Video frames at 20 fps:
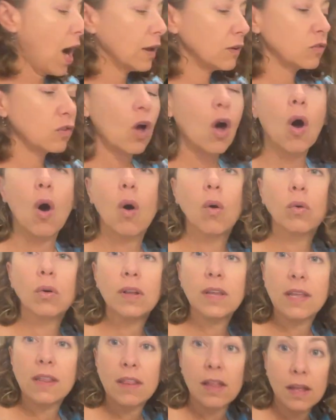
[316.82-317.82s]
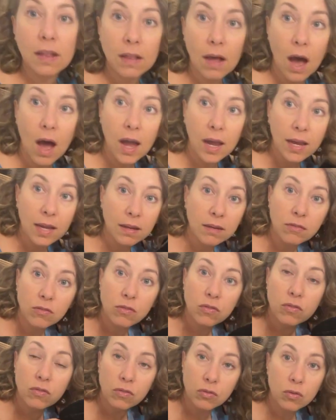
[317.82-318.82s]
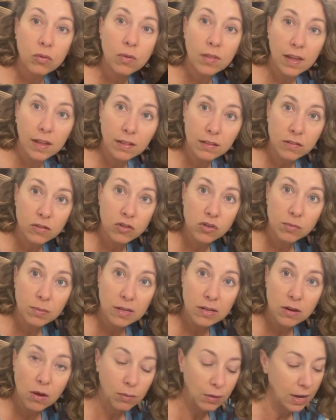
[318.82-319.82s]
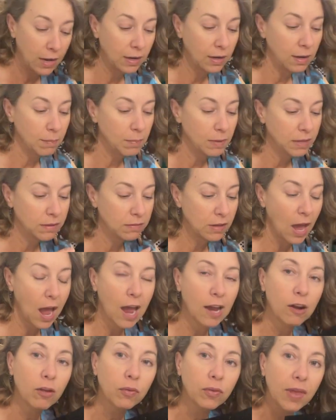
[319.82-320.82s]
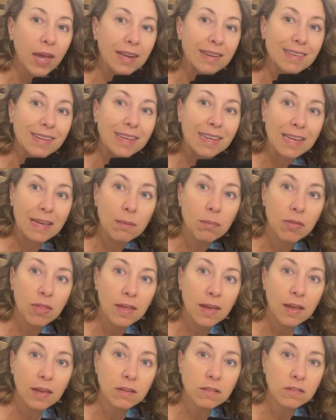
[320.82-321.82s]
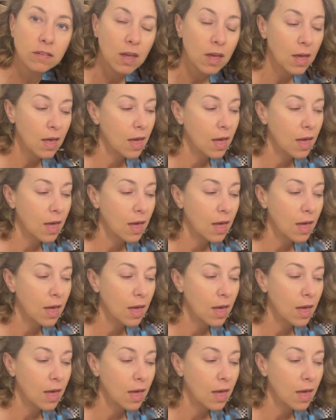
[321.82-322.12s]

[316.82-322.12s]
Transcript: totally think, I do think this should be donated because I don't like to keep things